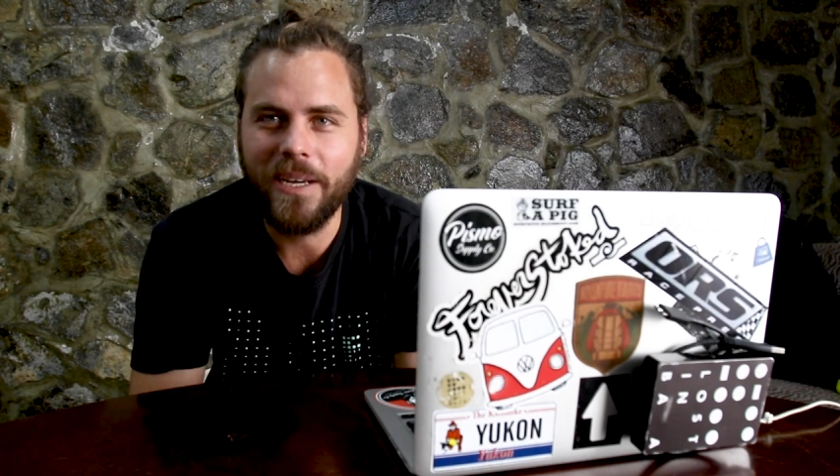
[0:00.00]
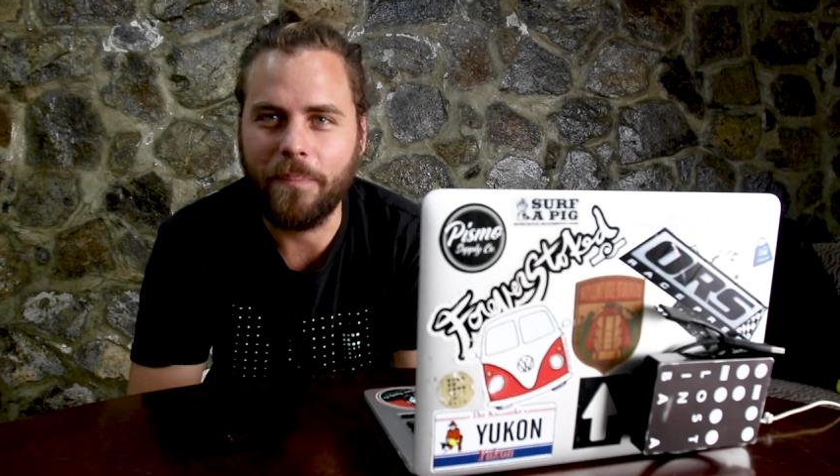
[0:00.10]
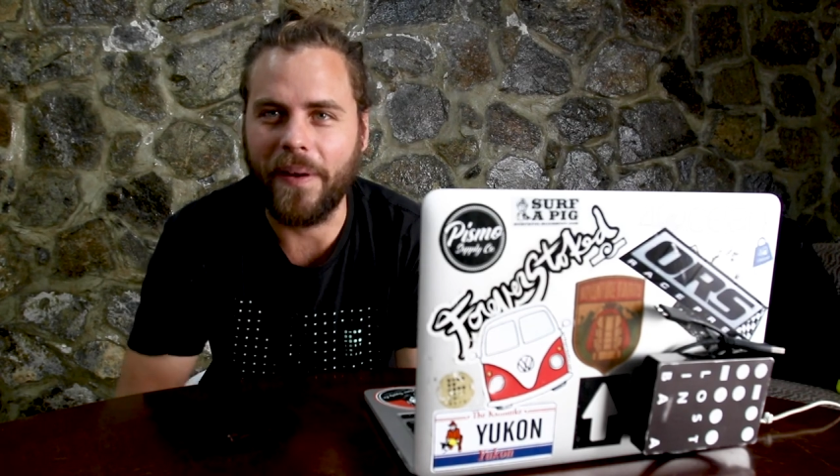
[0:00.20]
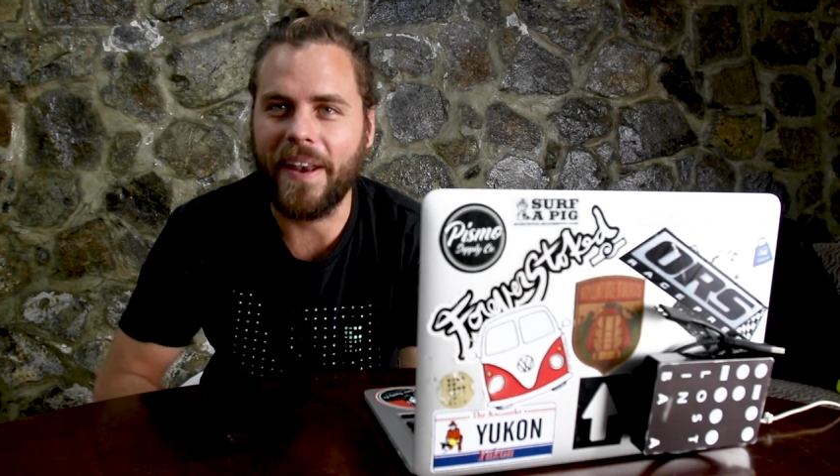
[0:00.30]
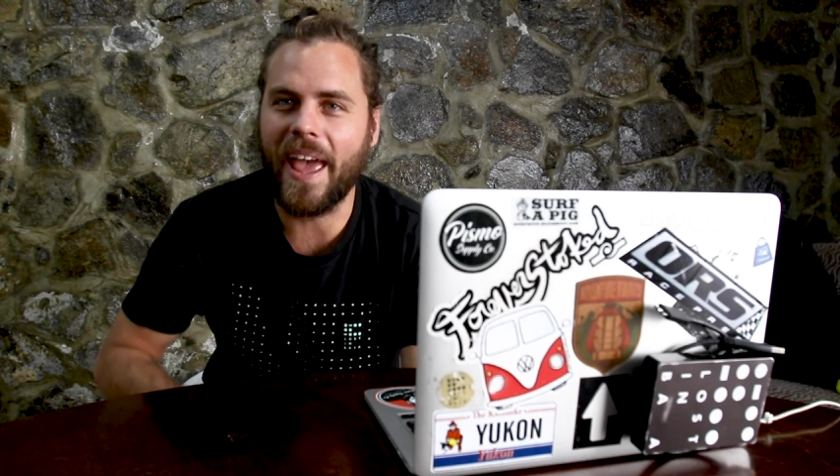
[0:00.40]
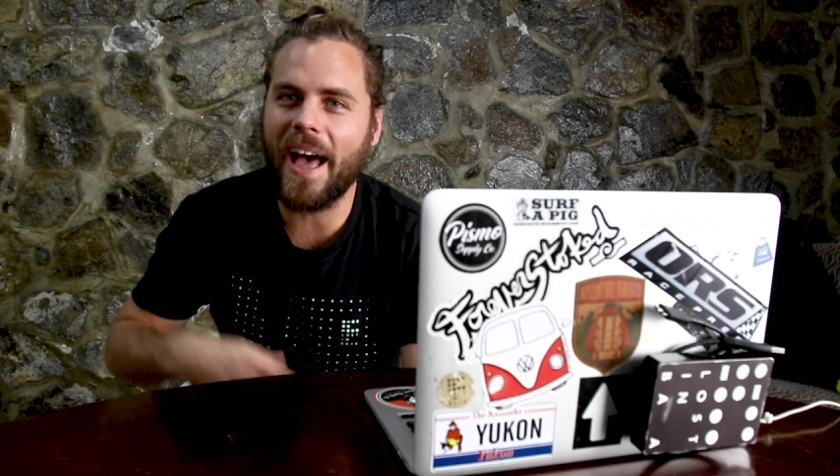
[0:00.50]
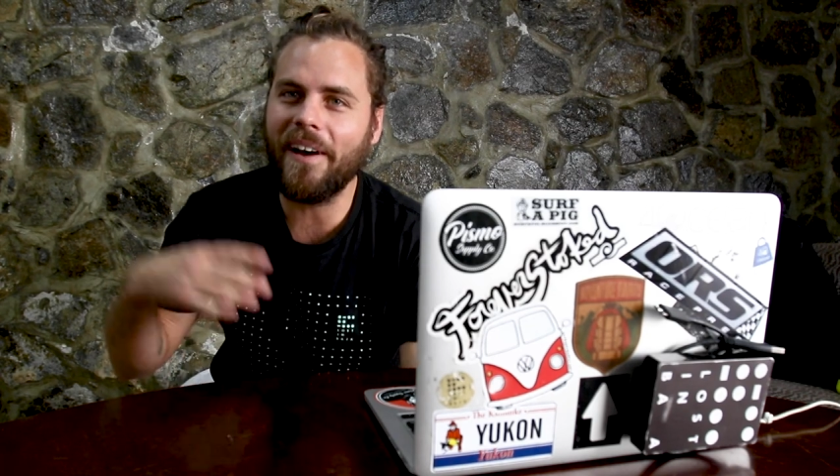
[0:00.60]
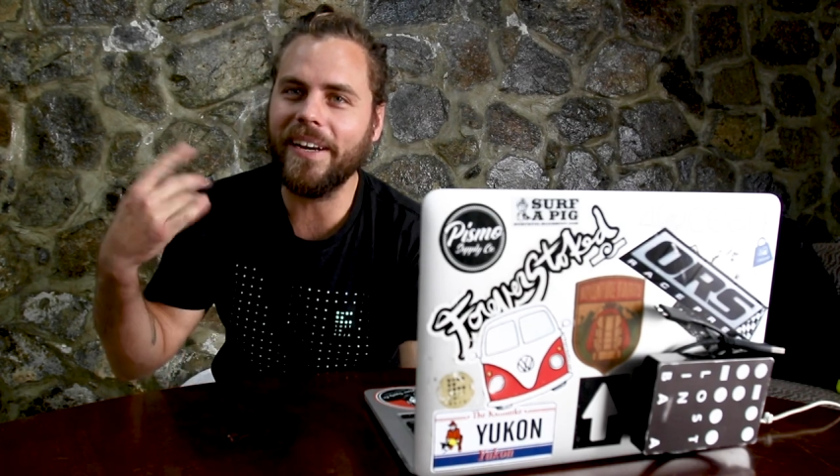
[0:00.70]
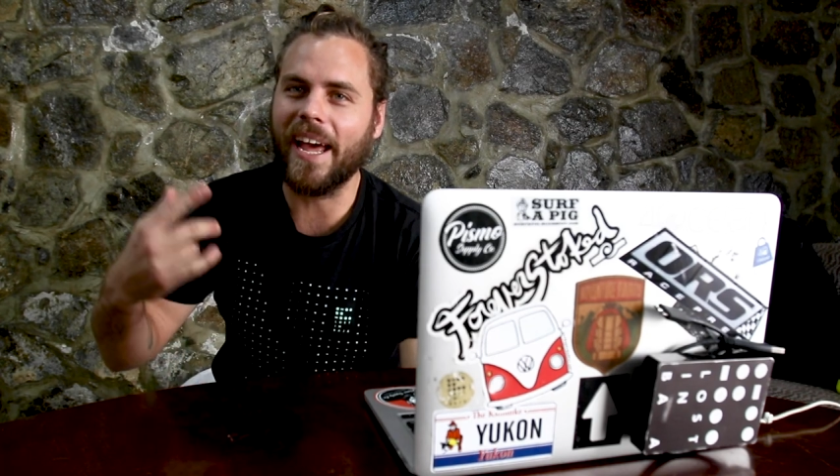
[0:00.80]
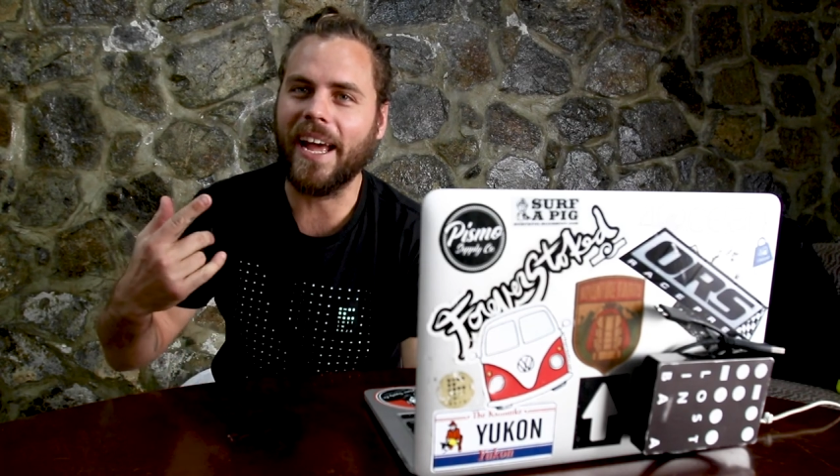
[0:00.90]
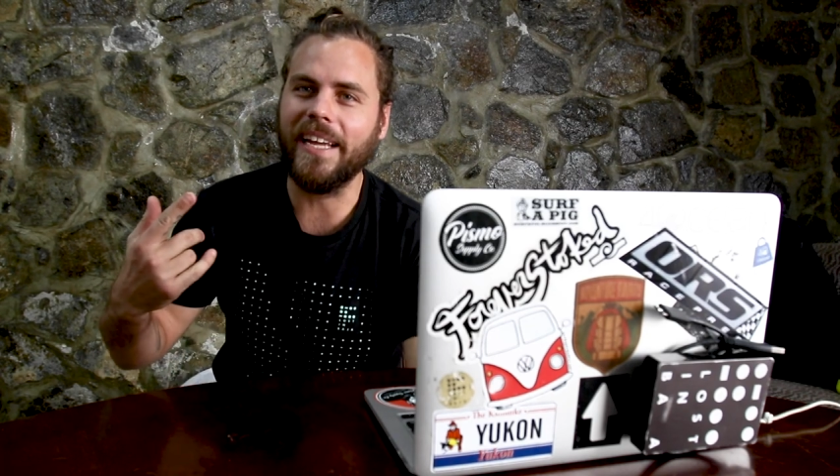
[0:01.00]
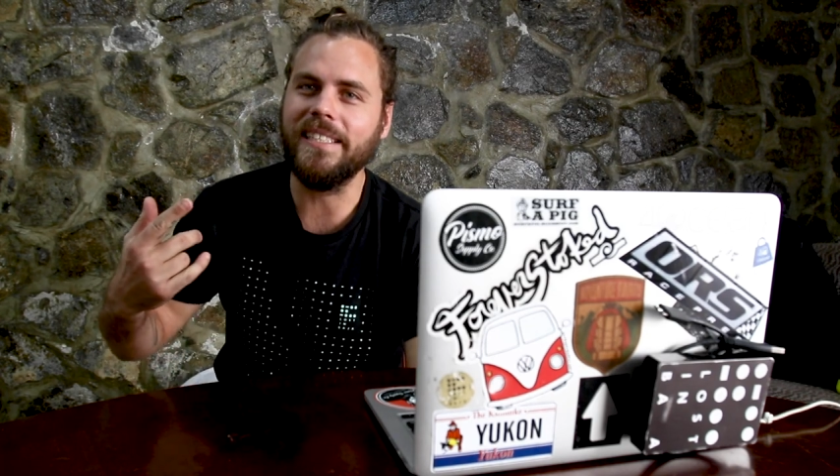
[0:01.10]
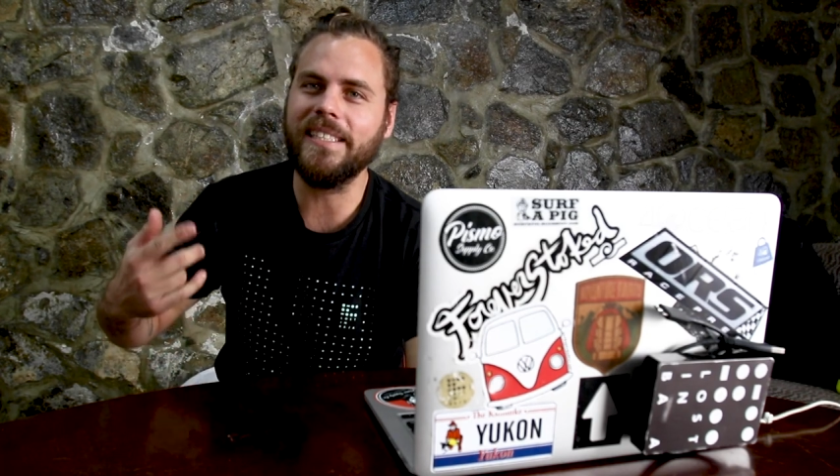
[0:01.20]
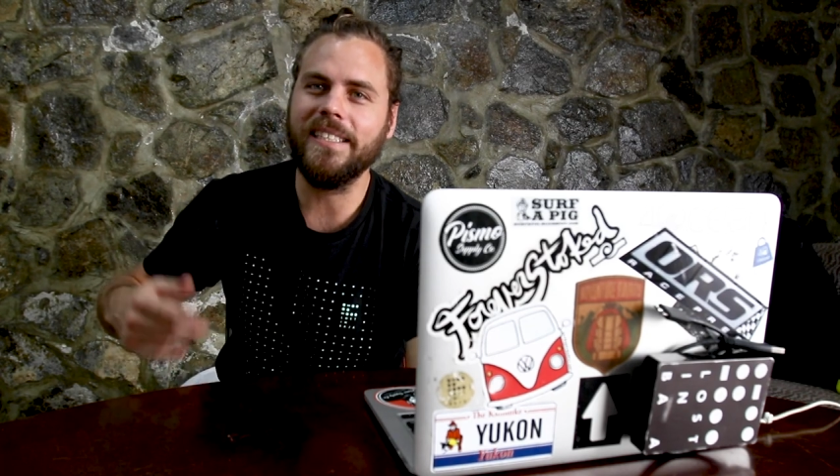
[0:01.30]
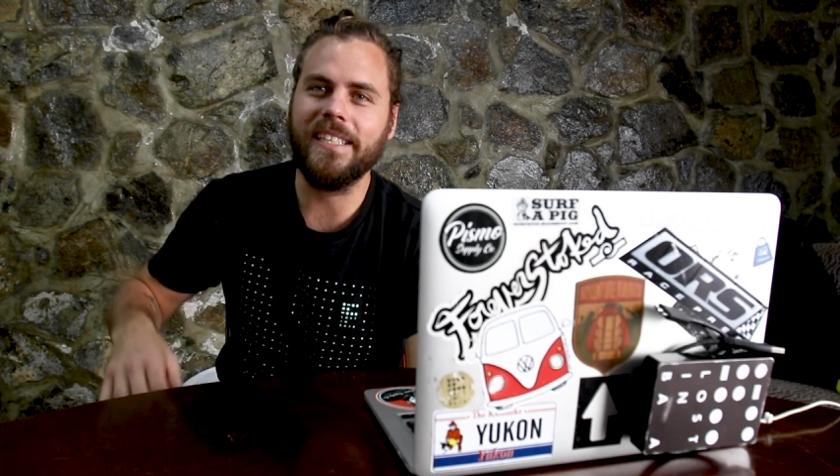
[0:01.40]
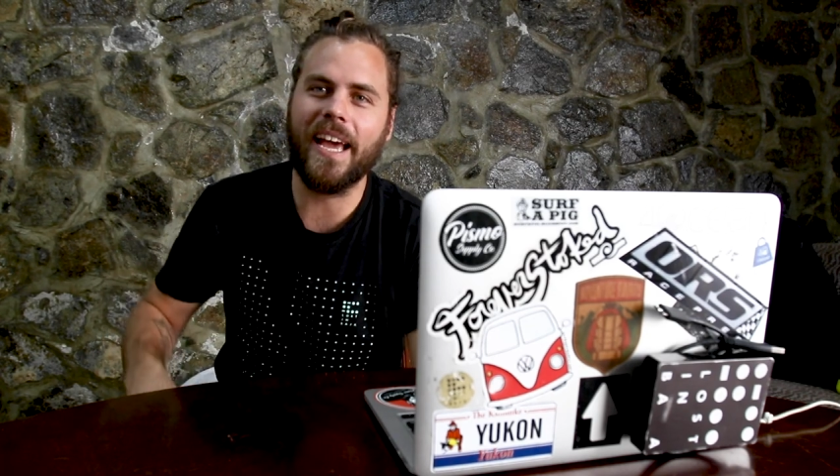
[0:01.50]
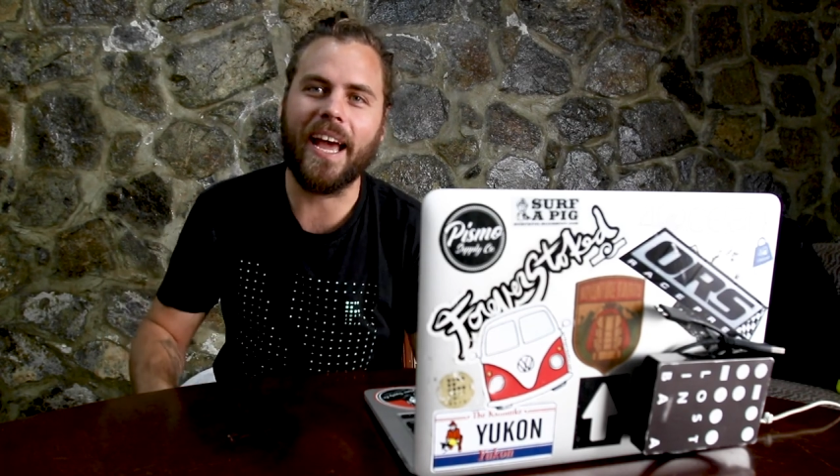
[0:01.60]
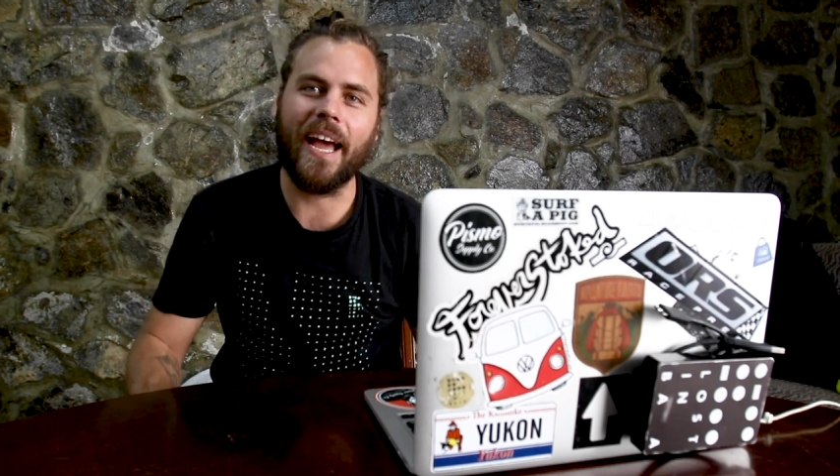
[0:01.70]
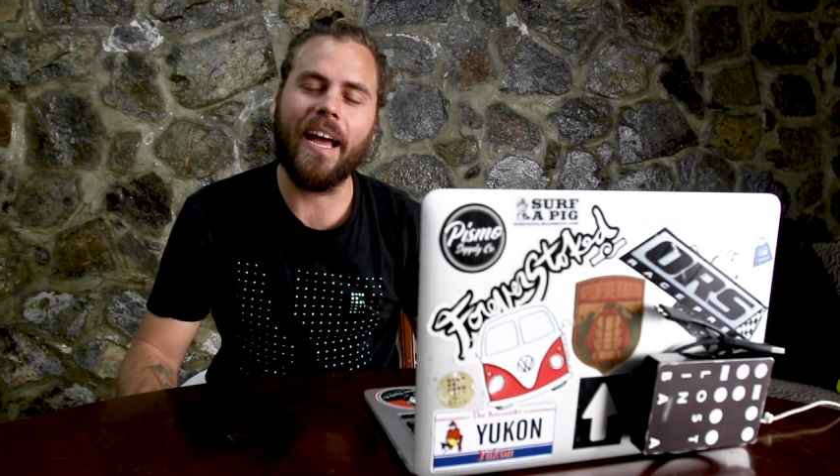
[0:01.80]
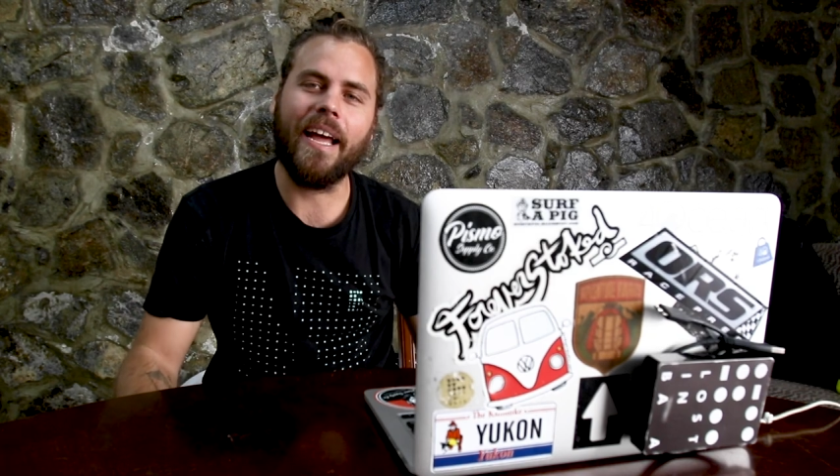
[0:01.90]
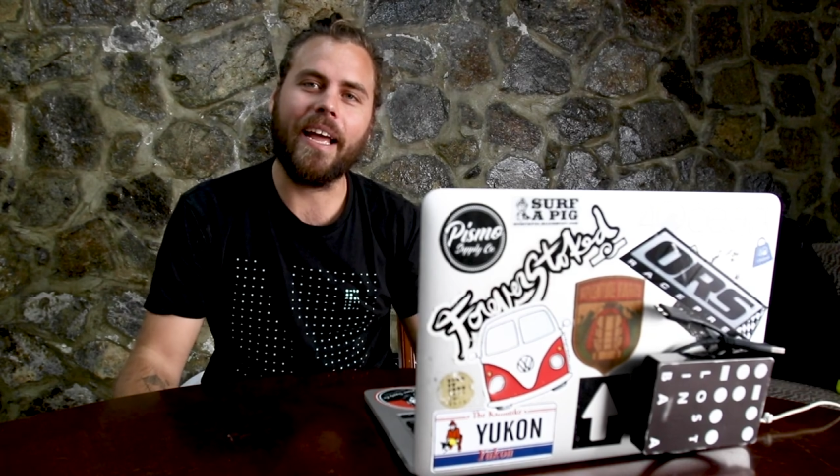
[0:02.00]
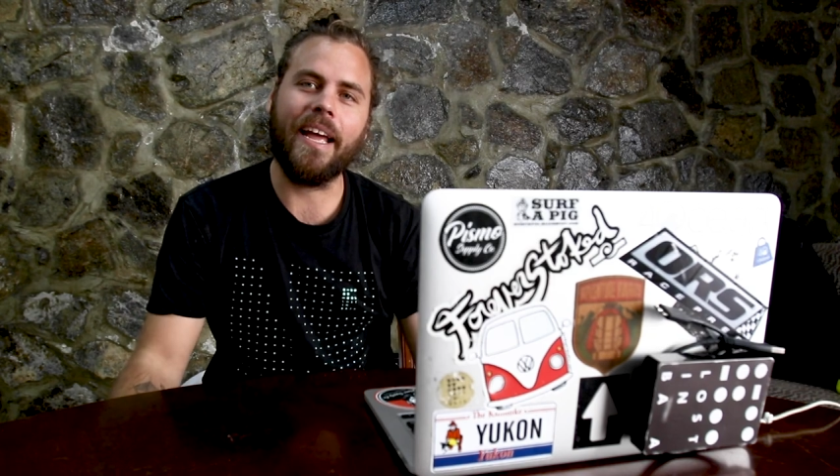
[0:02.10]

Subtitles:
But nowadays, yeah,